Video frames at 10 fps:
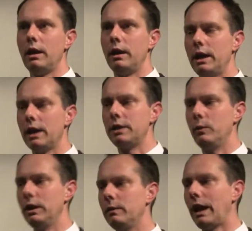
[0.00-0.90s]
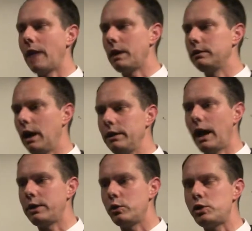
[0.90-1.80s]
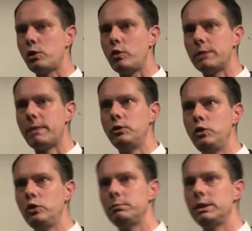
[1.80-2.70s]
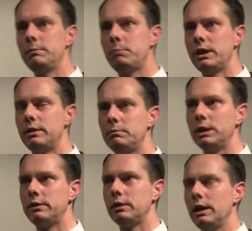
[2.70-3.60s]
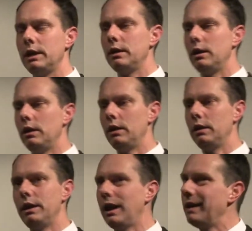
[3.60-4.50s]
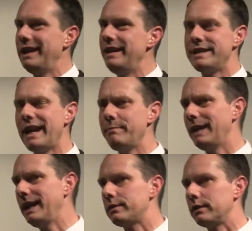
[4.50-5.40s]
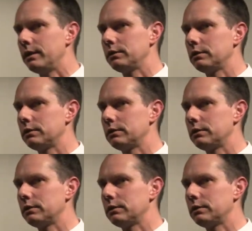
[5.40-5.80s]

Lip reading: Yeah, well, I could talk about Newman, but he came later,